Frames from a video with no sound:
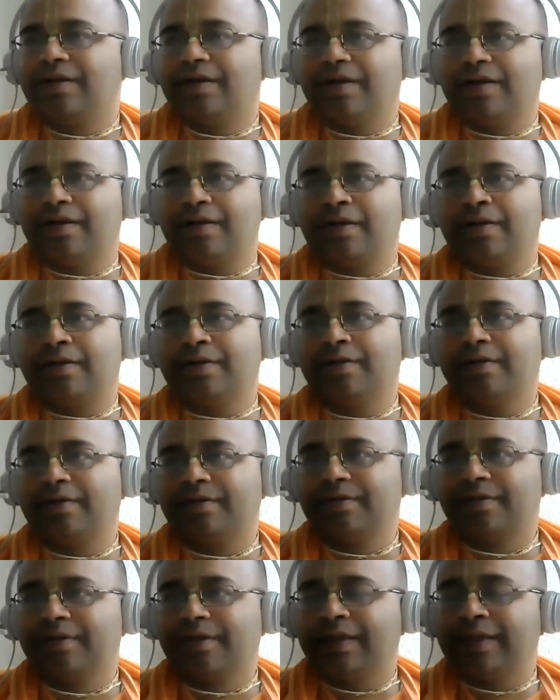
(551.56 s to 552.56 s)
uh,
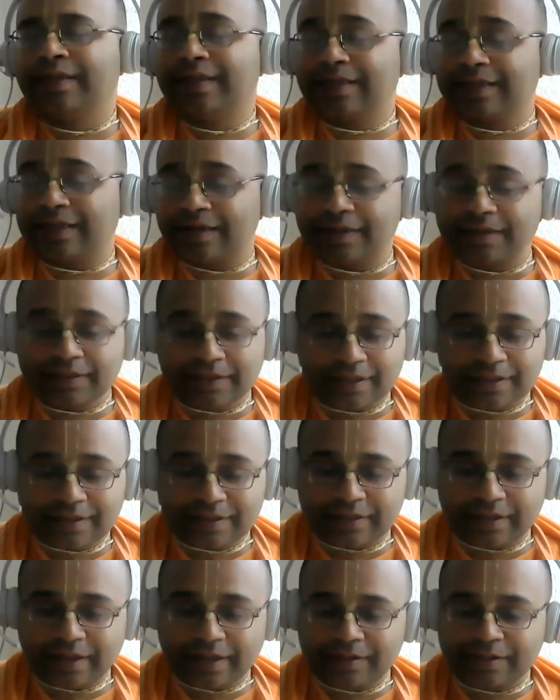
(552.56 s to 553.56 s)
in the conditioned
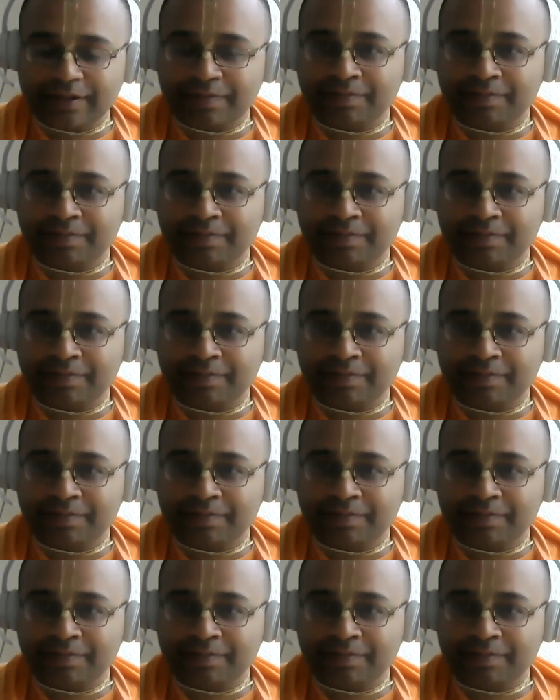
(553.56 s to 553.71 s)
state,